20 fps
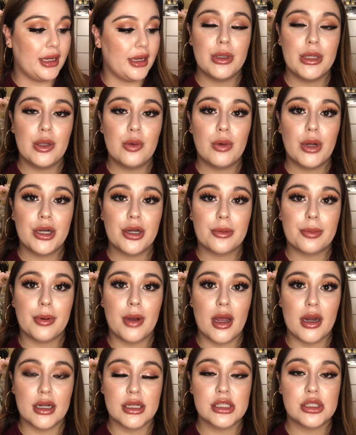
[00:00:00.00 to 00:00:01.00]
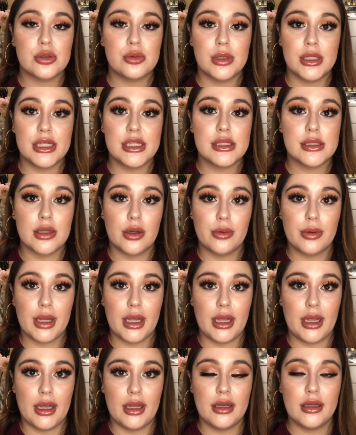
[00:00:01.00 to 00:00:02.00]
You really want your products to really soak
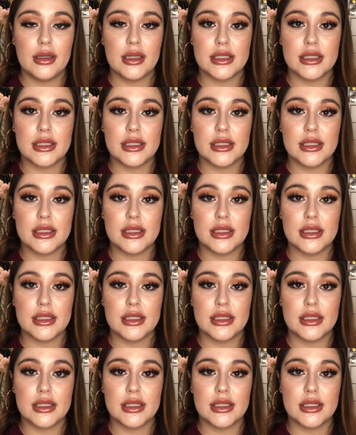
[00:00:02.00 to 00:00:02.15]
in.